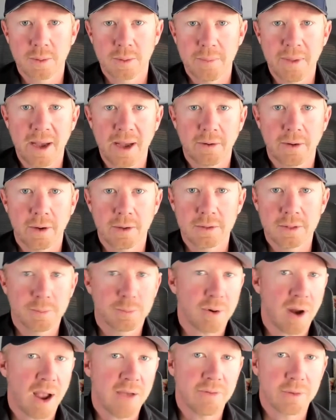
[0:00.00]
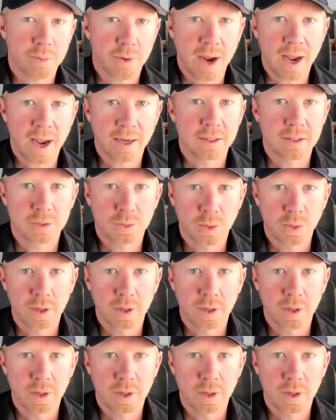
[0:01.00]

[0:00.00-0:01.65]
My background's in private practice